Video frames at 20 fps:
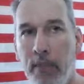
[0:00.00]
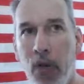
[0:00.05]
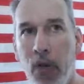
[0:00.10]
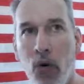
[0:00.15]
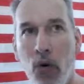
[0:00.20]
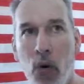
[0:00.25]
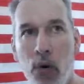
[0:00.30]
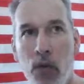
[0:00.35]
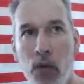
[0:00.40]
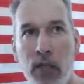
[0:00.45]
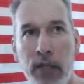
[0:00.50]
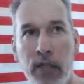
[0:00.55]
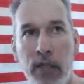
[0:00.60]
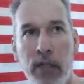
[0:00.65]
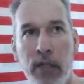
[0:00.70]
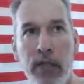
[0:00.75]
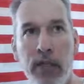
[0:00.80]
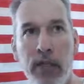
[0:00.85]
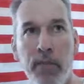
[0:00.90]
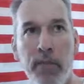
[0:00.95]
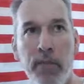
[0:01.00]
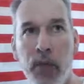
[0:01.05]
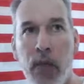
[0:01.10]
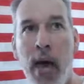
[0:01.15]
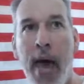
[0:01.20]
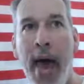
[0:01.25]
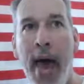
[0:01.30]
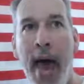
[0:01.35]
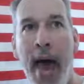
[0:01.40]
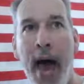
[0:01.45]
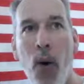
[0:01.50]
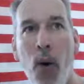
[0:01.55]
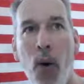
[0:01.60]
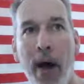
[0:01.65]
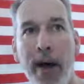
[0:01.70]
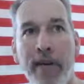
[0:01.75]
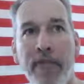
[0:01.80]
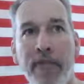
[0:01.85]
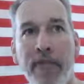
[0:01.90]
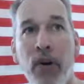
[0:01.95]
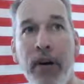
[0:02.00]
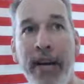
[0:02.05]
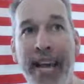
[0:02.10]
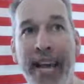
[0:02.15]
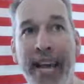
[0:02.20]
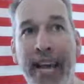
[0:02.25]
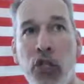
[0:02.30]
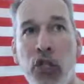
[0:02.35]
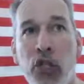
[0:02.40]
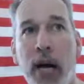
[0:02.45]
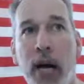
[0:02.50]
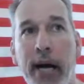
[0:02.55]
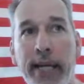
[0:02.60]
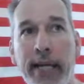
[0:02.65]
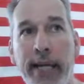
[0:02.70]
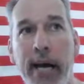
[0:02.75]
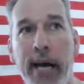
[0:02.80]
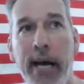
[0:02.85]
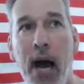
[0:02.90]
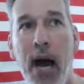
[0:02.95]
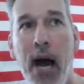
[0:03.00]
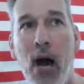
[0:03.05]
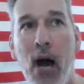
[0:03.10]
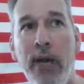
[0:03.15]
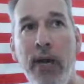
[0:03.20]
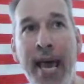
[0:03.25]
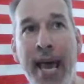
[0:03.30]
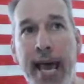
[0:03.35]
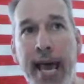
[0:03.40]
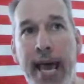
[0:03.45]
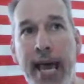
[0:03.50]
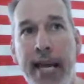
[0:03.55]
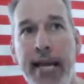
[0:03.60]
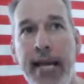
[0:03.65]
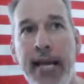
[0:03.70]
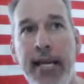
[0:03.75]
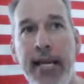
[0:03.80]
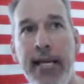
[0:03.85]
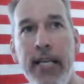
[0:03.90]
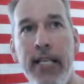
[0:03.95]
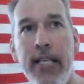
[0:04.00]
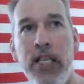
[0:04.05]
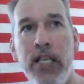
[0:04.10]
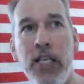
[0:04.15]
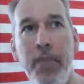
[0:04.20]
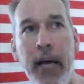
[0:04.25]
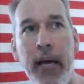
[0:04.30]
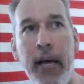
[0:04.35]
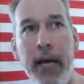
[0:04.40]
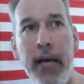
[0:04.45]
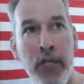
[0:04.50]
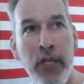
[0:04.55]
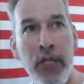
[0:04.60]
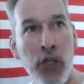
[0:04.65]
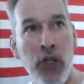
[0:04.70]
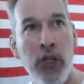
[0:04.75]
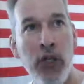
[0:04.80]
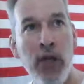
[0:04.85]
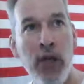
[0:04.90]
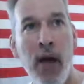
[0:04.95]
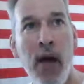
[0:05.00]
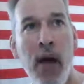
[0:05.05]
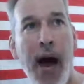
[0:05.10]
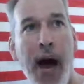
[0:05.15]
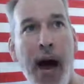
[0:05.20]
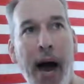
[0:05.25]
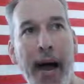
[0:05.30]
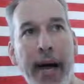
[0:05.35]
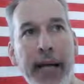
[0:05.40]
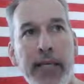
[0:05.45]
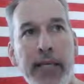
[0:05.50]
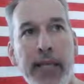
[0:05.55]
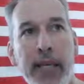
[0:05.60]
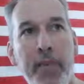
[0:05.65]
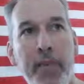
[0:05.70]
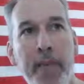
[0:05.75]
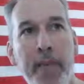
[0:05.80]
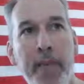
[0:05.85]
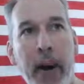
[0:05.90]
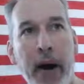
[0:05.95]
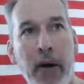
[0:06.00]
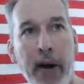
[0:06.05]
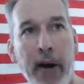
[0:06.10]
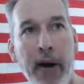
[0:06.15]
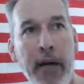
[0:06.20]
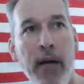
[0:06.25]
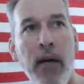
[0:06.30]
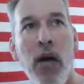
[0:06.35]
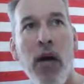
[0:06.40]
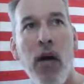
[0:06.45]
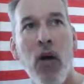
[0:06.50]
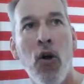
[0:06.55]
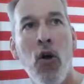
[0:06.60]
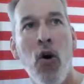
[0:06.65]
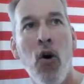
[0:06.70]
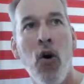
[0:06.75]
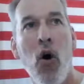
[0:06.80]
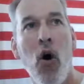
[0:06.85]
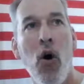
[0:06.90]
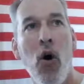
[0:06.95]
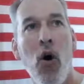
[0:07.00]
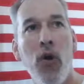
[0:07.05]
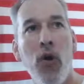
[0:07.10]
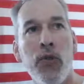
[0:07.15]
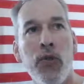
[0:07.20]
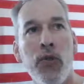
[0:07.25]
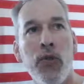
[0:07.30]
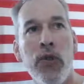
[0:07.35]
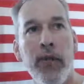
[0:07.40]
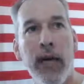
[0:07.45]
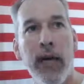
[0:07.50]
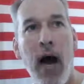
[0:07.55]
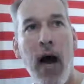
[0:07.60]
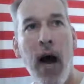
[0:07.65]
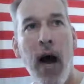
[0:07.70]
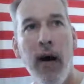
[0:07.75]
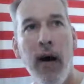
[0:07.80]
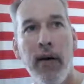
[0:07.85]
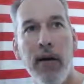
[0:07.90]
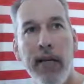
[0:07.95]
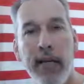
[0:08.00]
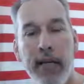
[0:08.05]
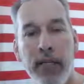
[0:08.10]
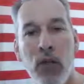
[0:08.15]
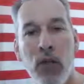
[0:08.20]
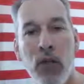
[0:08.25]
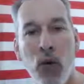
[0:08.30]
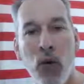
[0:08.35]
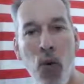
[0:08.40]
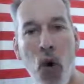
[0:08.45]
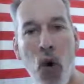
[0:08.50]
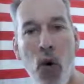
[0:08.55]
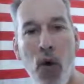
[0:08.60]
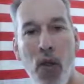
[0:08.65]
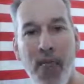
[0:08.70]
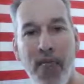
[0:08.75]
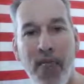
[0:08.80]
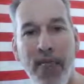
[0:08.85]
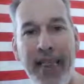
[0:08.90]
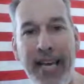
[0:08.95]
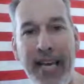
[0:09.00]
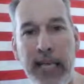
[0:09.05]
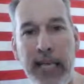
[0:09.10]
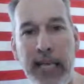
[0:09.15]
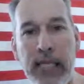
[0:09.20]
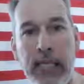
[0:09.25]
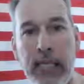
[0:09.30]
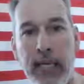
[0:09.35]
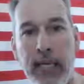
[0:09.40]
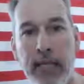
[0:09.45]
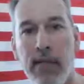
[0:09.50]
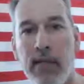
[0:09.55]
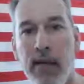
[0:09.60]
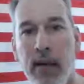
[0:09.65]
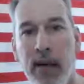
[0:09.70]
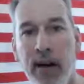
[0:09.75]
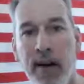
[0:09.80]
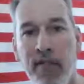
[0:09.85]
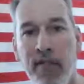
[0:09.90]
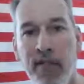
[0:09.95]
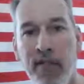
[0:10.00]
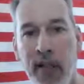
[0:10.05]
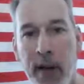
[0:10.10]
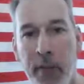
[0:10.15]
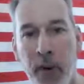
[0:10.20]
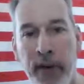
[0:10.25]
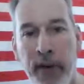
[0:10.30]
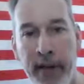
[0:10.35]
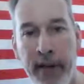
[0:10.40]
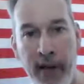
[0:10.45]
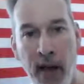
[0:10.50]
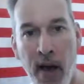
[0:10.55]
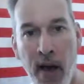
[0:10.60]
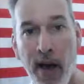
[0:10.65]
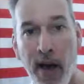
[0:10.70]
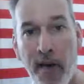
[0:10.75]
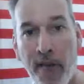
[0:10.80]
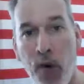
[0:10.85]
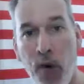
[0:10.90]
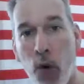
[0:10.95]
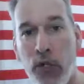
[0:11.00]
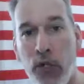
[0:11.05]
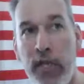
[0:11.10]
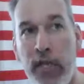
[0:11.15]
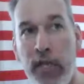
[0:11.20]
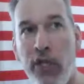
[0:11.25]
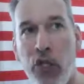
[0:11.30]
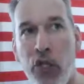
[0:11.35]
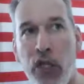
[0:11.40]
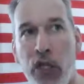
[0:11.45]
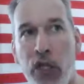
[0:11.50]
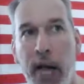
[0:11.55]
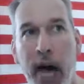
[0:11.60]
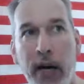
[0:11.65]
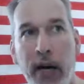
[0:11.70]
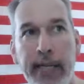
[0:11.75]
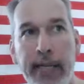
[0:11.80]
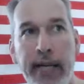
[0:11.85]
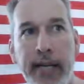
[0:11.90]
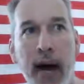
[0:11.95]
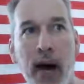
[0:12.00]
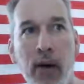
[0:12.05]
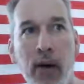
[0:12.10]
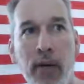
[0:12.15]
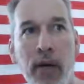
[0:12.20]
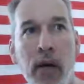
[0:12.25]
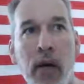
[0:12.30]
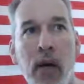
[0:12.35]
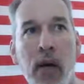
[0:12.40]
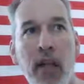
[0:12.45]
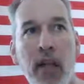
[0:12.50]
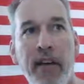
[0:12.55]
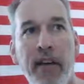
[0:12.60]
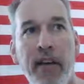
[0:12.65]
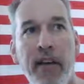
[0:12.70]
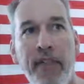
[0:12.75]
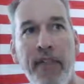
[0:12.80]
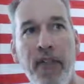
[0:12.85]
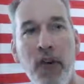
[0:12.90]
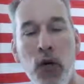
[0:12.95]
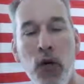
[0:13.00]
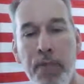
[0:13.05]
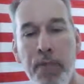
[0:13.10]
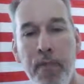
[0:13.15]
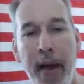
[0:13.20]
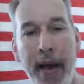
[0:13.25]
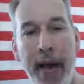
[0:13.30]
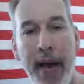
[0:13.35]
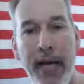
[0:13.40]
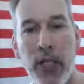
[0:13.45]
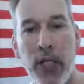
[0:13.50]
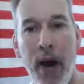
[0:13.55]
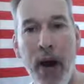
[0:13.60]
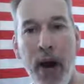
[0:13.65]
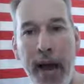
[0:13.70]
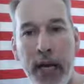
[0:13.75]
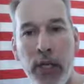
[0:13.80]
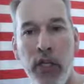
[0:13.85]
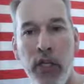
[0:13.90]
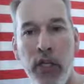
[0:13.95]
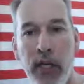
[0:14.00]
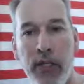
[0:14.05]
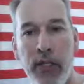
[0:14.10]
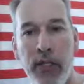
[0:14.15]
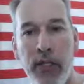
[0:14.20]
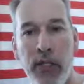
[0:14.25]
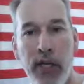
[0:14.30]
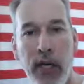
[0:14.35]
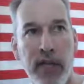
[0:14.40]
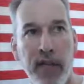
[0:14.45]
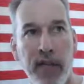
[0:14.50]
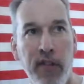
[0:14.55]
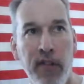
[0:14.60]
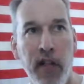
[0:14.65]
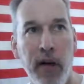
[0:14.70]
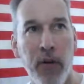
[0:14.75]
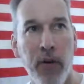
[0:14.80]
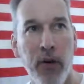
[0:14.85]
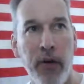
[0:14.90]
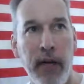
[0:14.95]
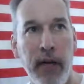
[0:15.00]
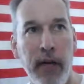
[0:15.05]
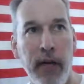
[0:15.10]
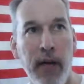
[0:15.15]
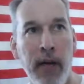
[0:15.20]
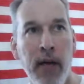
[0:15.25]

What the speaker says: up their own systems. However, he is shot down. In his speech, Isaac Berry calls the colonists, quote, the Sons of Liberty. Of course, he's shouted down. The first major action of the Sons of Liberty